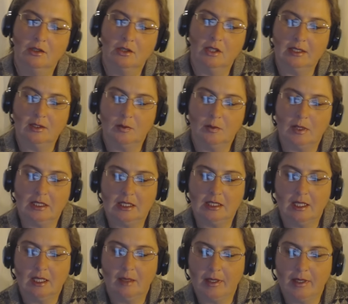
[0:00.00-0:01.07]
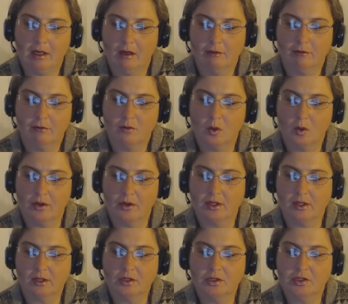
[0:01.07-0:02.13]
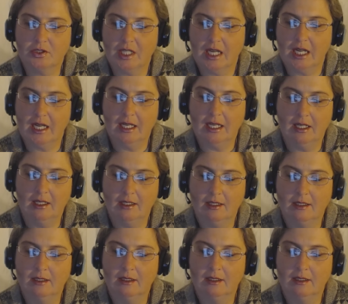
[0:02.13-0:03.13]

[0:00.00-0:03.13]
So that's what I see coming on for Thursday.